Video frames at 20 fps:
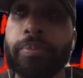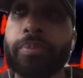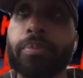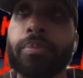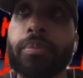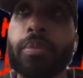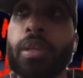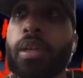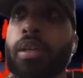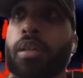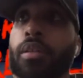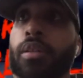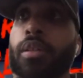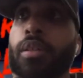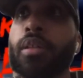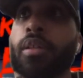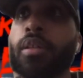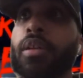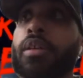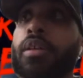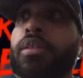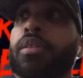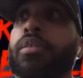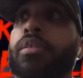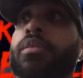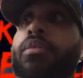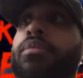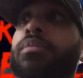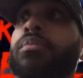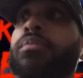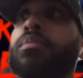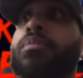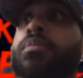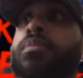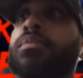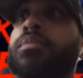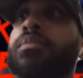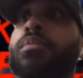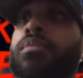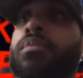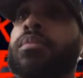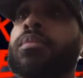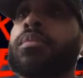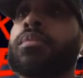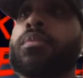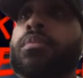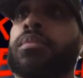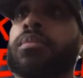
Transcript: no, no, you know, when